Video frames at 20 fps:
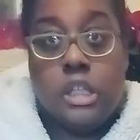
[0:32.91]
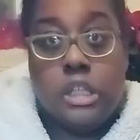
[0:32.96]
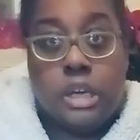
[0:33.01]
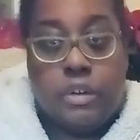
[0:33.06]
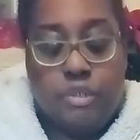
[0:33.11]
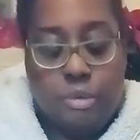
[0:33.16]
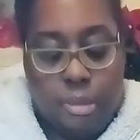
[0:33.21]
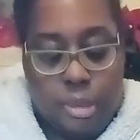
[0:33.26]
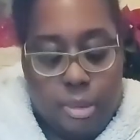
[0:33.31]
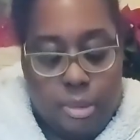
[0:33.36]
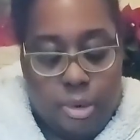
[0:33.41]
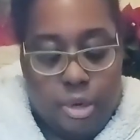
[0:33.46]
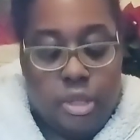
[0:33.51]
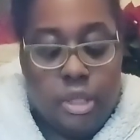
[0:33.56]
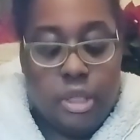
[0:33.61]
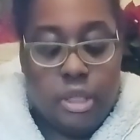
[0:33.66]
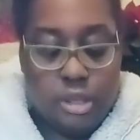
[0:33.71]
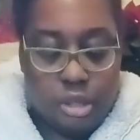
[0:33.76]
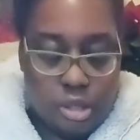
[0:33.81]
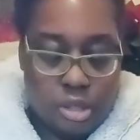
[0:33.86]
So I remember
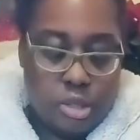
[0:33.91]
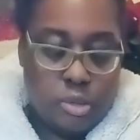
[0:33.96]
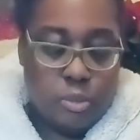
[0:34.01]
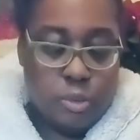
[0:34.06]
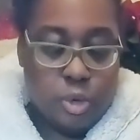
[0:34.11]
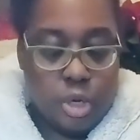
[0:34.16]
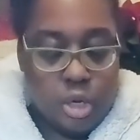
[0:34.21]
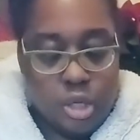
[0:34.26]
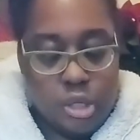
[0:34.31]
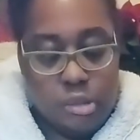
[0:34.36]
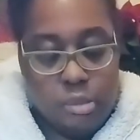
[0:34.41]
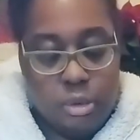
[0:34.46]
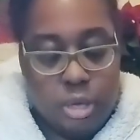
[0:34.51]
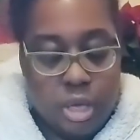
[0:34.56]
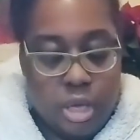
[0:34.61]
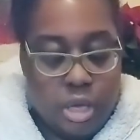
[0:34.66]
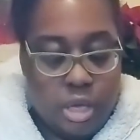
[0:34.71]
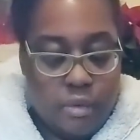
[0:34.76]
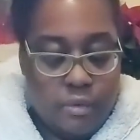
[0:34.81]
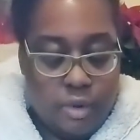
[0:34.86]
that this one is
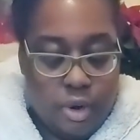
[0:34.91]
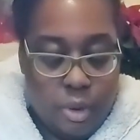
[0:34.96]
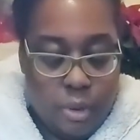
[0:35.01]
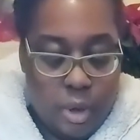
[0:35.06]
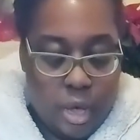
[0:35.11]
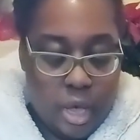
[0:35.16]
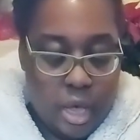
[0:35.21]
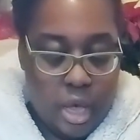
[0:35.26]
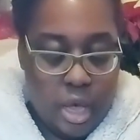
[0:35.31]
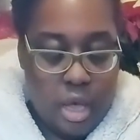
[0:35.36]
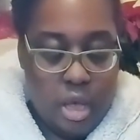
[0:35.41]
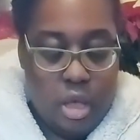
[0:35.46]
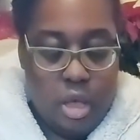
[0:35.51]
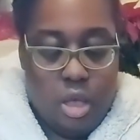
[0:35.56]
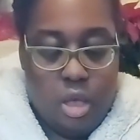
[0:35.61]
being given away.